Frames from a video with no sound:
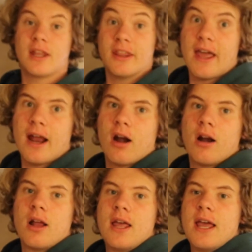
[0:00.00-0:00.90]

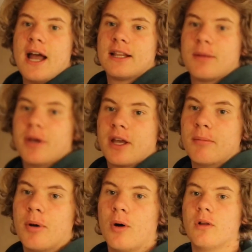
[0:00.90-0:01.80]
there at the pick
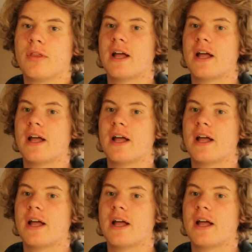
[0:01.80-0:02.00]
and pull.